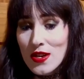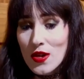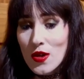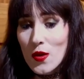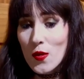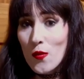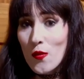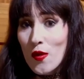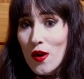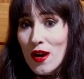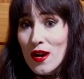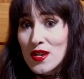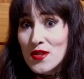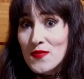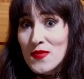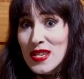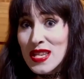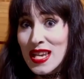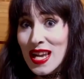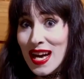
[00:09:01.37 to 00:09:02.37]
what had
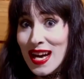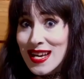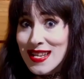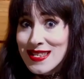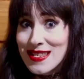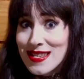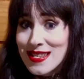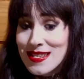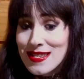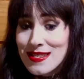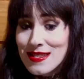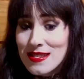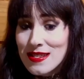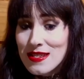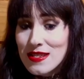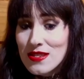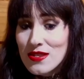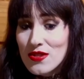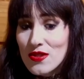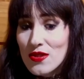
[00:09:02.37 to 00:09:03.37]
been added
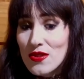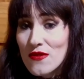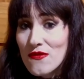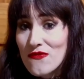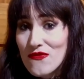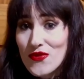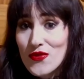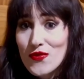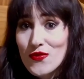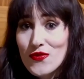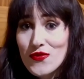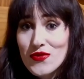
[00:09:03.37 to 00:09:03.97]
to the food.